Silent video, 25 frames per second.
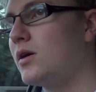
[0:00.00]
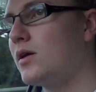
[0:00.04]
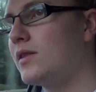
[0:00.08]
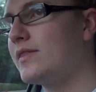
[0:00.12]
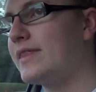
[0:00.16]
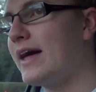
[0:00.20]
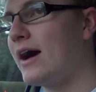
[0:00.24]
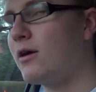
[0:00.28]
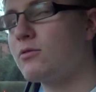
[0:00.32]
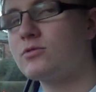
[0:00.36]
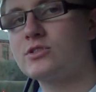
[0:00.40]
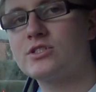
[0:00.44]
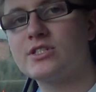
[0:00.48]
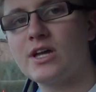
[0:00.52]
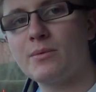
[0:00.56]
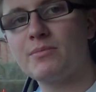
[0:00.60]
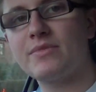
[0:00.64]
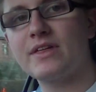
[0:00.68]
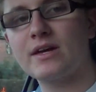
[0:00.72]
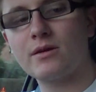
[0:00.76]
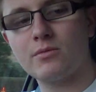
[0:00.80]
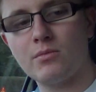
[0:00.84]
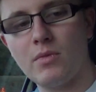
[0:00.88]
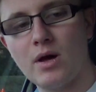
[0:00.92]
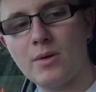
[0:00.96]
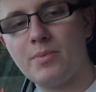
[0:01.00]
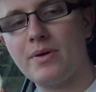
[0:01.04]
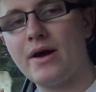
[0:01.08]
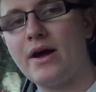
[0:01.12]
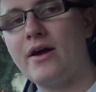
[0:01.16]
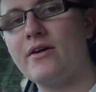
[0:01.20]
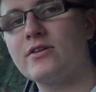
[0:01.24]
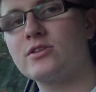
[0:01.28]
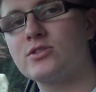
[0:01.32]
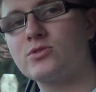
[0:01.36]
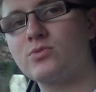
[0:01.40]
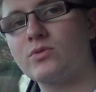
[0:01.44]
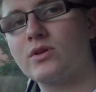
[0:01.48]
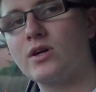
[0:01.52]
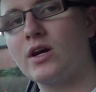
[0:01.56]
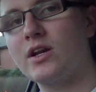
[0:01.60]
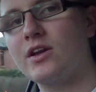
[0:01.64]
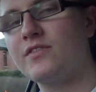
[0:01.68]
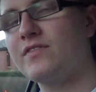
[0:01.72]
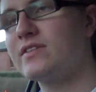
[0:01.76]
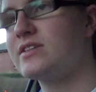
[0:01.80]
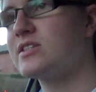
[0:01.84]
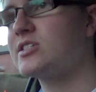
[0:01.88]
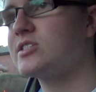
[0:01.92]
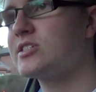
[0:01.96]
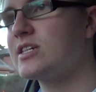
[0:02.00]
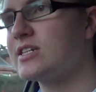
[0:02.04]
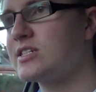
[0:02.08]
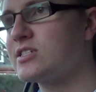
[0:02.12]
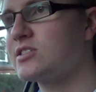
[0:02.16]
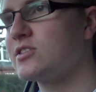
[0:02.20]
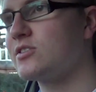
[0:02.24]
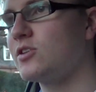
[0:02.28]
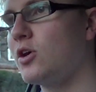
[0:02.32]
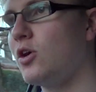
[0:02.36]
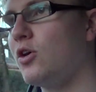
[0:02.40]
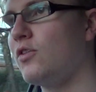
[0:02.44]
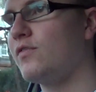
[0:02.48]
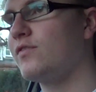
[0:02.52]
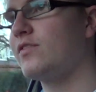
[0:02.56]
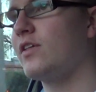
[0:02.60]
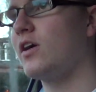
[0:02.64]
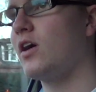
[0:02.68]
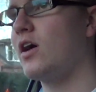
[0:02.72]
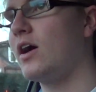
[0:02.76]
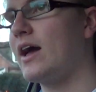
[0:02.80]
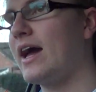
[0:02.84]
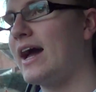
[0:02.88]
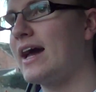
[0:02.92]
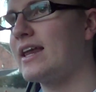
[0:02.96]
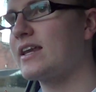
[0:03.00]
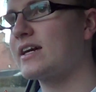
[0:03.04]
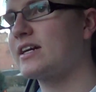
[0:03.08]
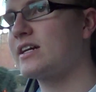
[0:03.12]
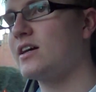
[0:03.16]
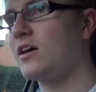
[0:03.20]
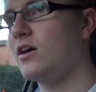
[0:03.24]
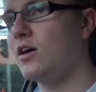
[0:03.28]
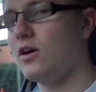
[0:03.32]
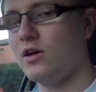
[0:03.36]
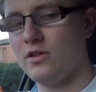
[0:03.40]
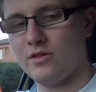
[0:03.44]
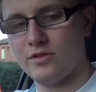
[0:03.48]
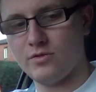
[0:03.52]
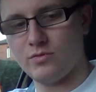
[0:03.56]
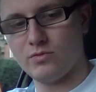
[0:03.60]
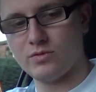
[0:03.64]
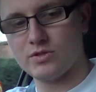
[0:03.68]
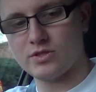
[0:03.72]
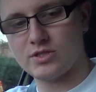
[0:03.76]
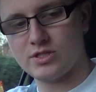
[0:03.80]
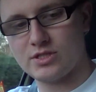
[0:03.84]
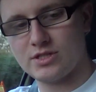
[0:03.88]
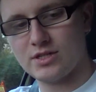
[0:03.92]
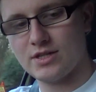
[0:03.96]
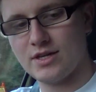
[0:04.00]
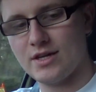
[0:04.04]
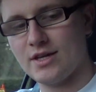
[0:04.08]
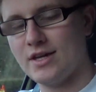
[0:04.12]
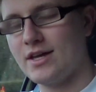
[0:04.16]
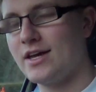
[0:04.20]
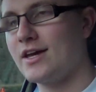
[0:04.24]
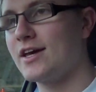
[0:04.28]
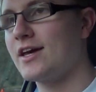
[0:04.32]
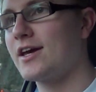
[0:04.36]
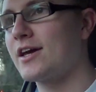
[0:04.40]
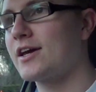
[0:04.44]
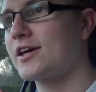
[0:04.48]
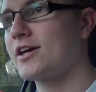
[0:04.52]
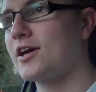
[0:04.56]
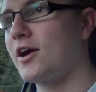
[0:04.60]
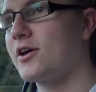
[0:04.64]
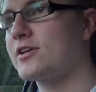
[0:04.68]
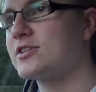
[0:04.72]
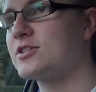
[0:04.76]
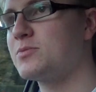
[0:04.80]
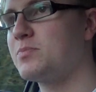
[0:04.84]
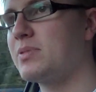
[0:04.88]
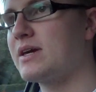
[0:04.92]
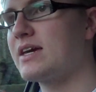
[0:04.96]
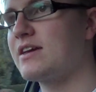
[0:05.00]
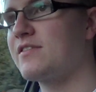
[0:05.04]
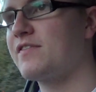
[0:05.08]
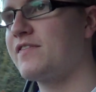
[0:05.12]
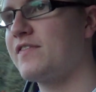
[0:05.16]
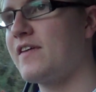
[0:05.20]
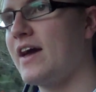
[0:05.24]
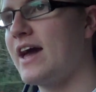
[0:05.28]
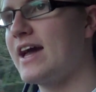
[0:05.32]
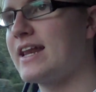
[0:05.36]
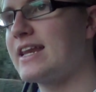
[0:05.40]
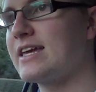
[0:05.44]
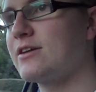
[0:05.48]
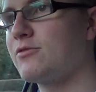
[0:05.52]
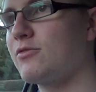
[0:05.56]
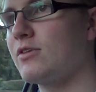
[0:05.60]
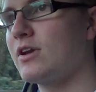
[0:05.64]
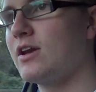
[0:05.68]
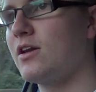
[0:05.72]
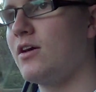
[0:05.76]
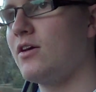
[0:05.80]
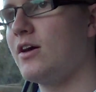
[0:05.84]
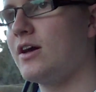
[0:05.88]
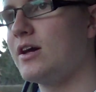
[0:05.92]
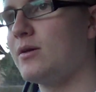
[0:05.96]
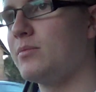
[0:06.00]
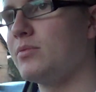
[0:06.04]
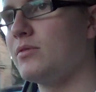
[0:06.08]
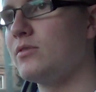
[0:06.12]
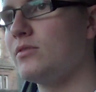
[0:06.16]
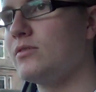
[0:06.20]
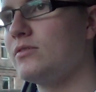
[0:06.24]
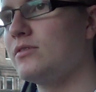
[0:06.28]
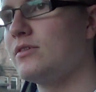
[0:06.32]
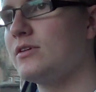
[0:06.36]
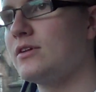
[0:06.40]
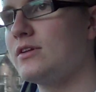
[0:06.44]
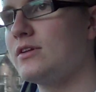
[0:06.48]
That was something my parents were kind of insistent of, that I had a car that was going to be fairly reliable.